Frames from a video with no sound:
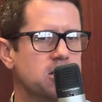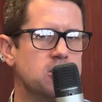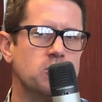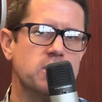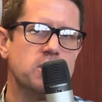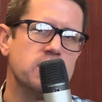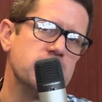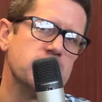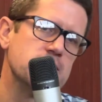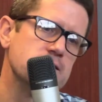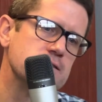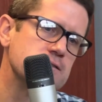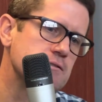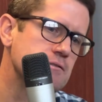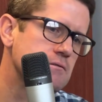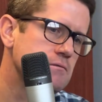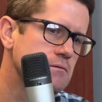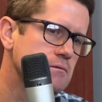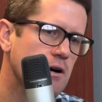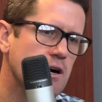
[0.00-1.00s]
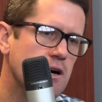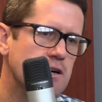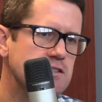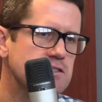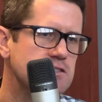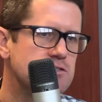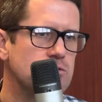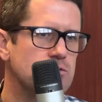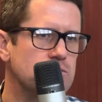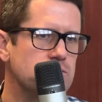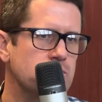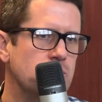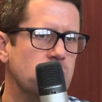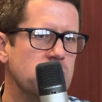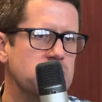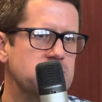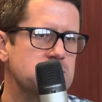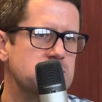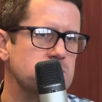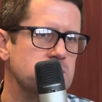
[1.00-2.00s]
whereas I just taught for
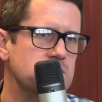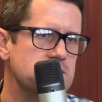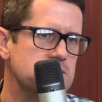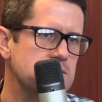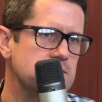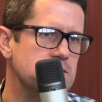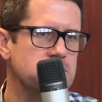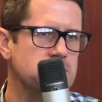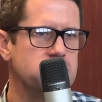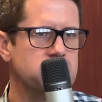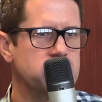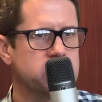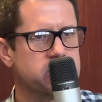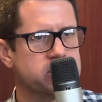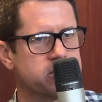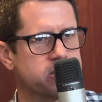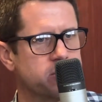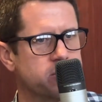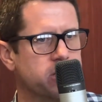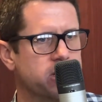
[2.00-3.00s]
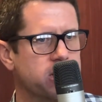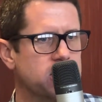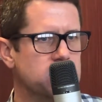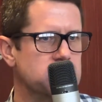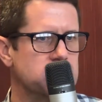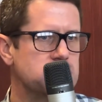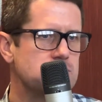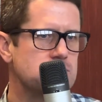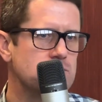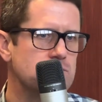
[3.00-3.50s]
one semester and then you get somebody else